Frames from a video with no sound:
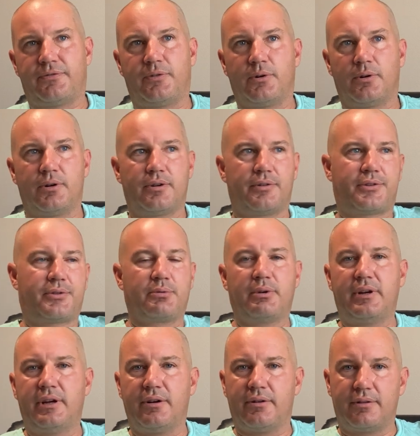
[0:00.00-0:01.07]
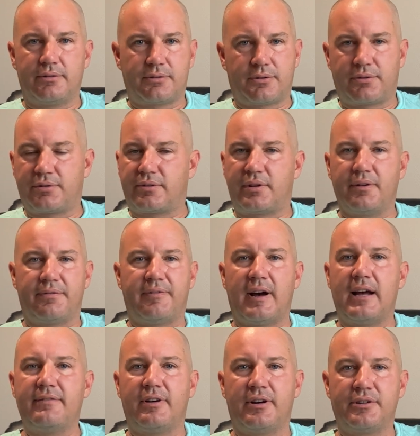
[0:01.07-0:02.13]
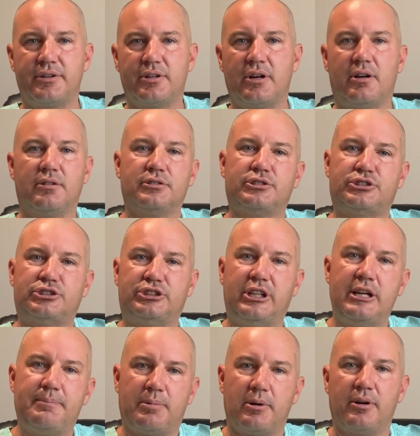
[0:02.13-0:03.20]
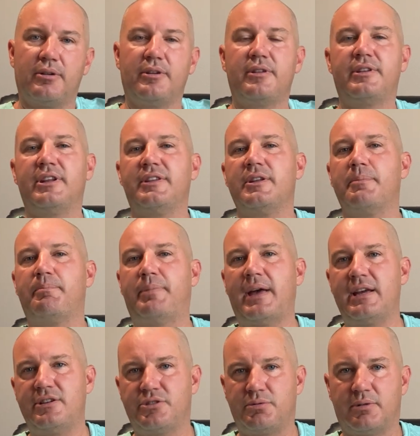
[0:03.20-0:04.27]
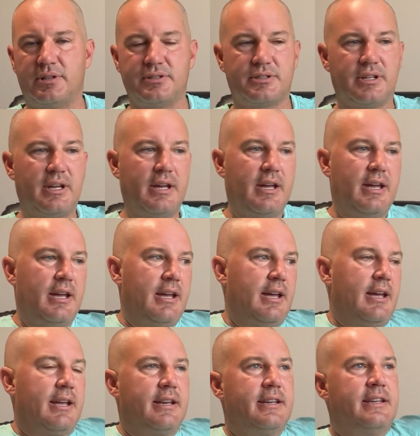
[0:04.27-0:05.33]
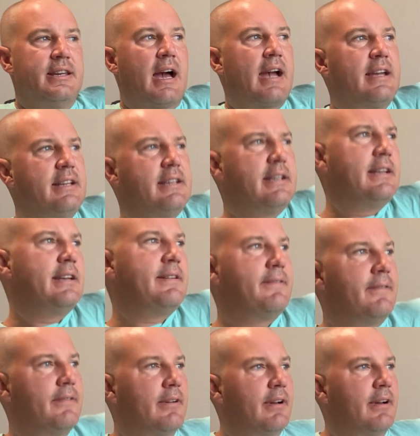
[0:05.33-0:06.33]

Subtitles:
for three or to $500 cheaper than the beige ones. 95%